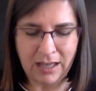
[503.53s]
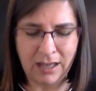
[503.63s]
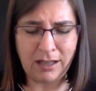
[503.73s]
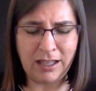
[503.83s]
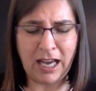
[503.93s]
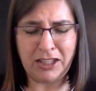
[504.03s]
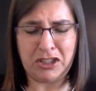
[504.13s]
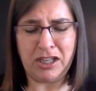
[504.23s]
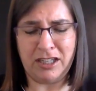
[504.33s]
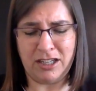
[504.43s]
I
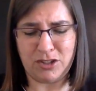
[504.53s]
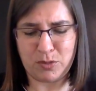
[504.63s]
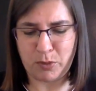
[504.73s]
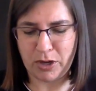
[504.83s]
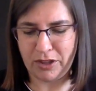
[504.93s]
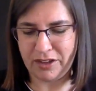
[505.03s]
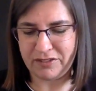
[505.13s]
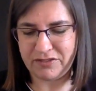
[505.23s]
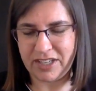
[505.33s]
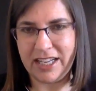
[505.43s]
couldn't spoil the
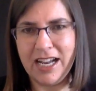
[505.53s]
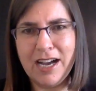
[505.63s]
fun